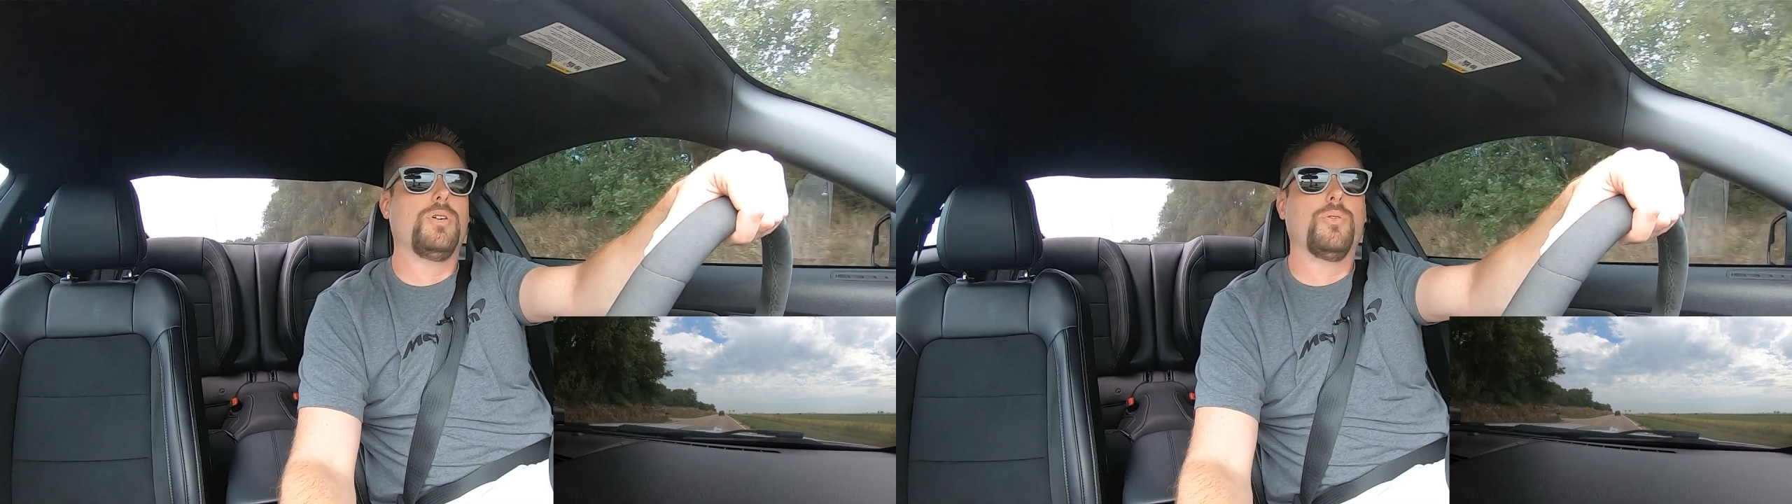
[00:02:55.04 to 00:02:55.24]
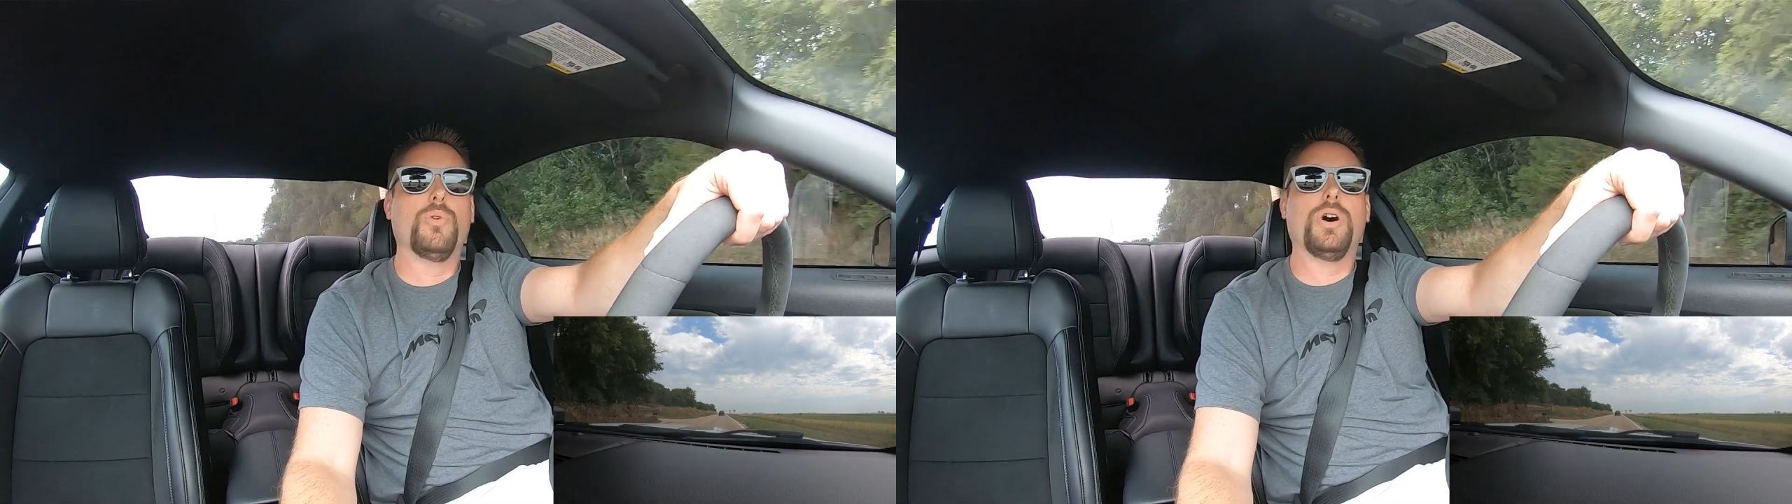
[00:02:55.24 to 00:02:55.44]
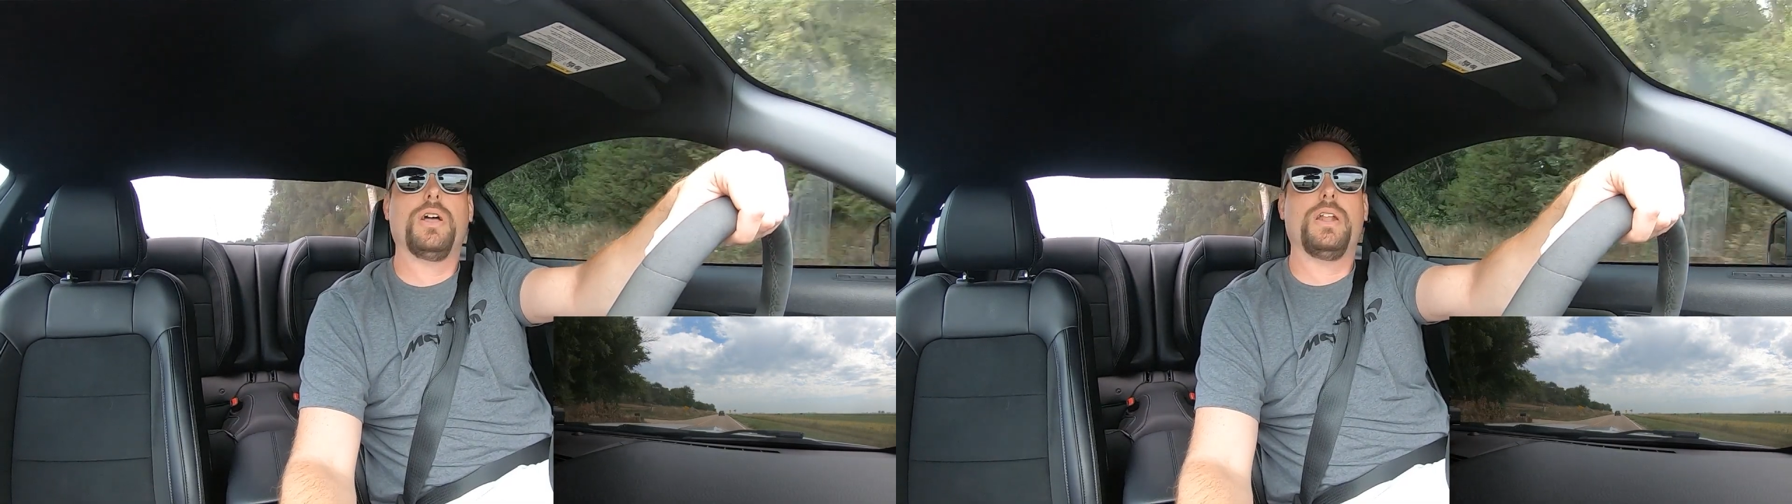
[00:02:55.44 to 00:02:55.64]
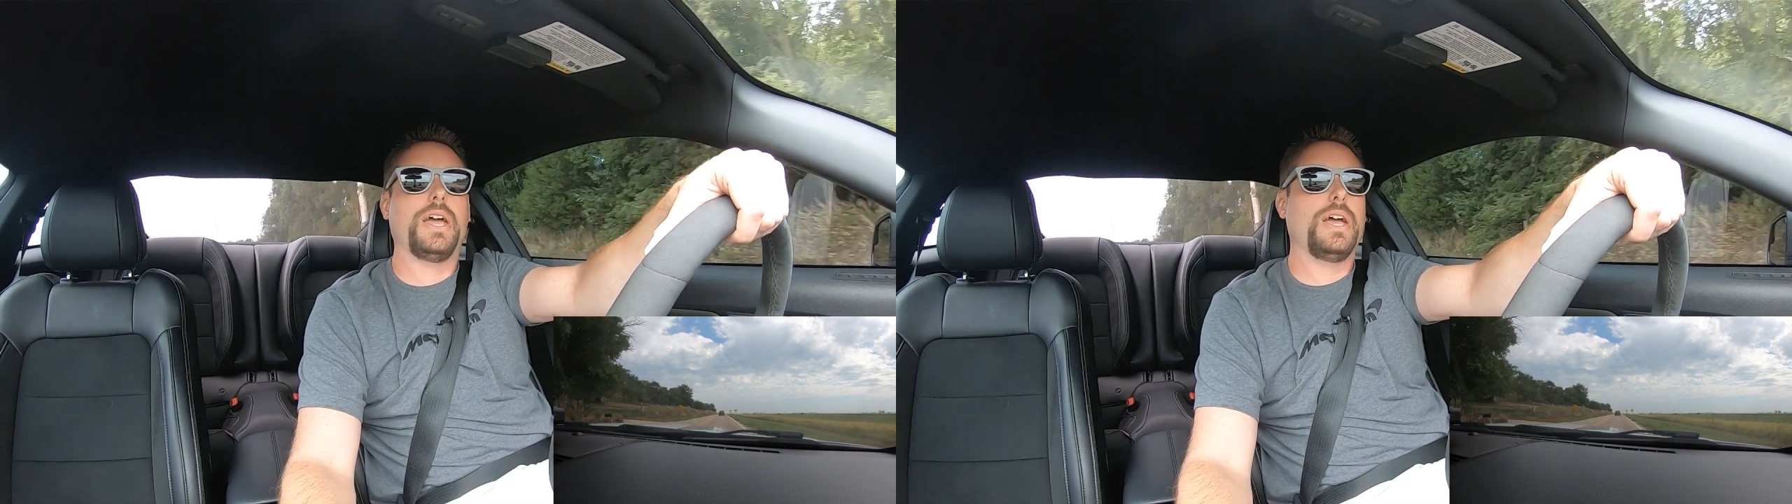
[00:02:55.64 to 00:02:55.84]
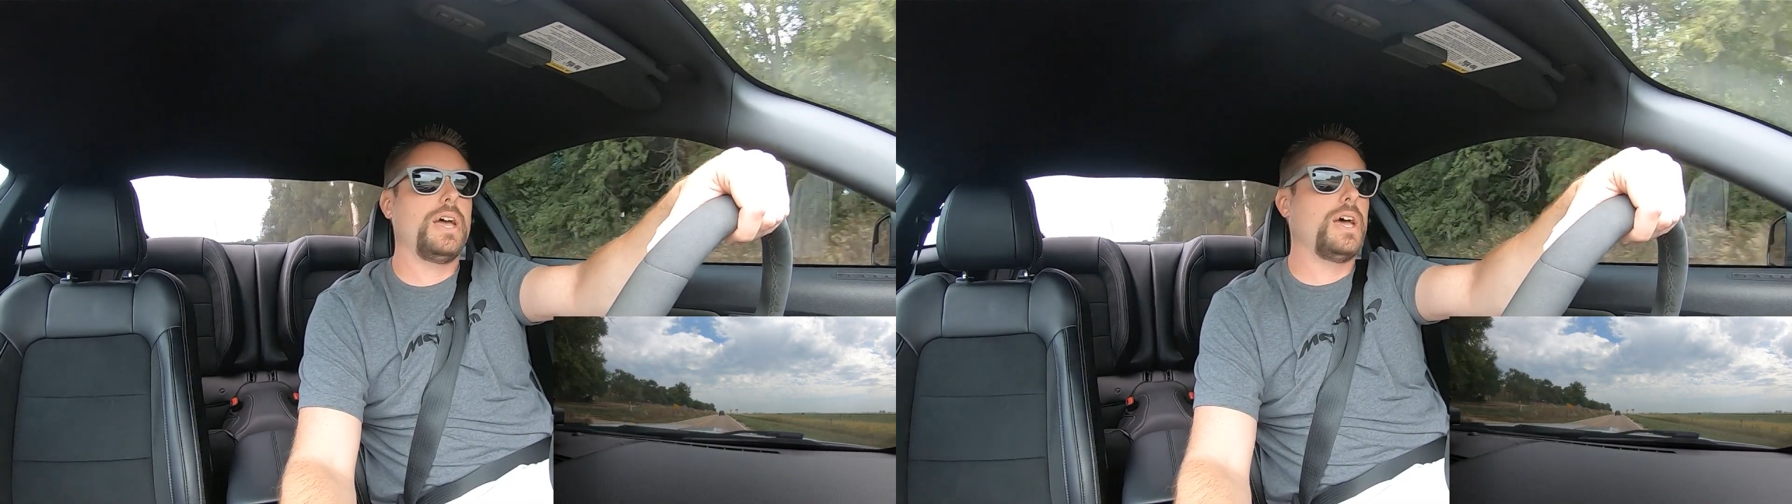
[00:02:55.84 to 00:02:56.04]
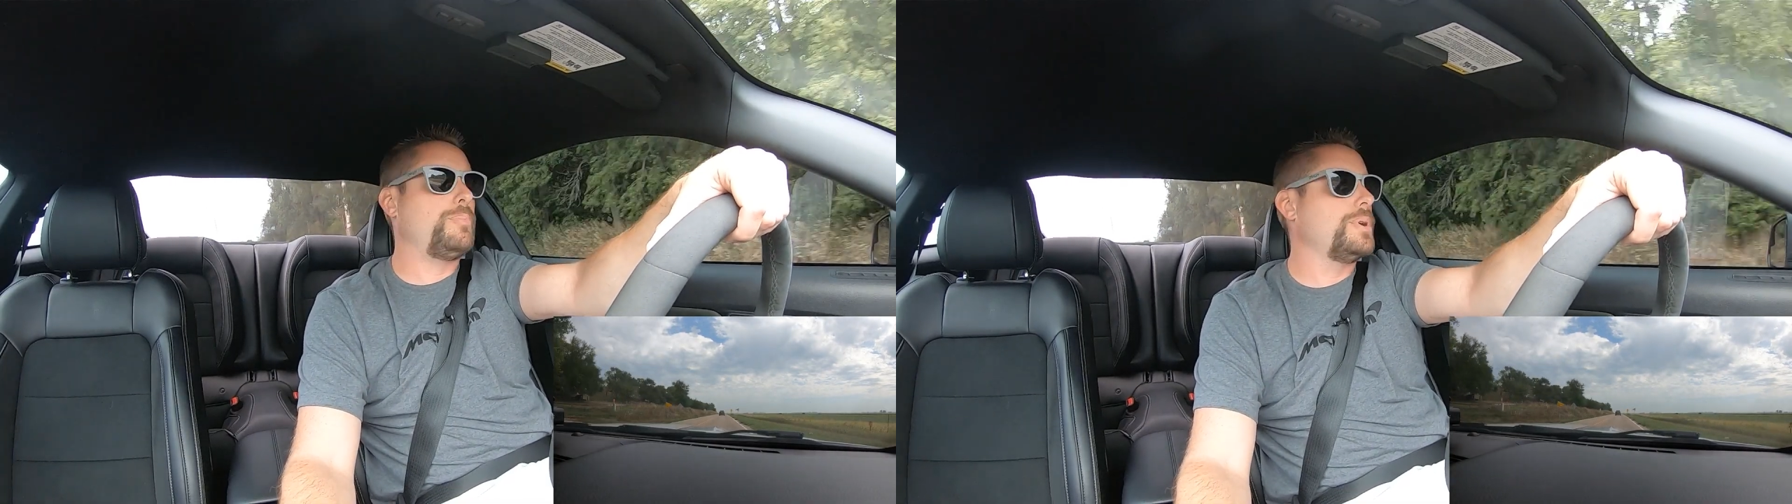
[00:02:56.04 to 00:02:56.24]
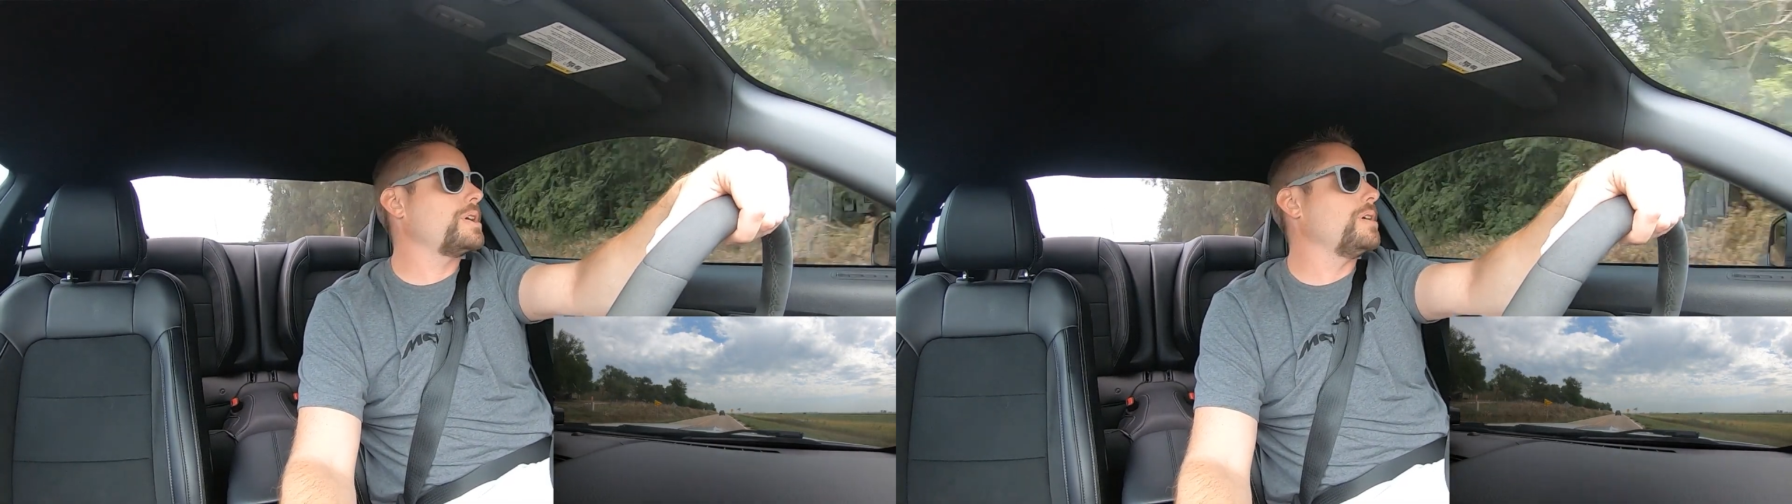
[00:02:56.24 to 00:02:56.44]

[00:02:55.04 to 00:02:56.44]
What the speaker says: What an epic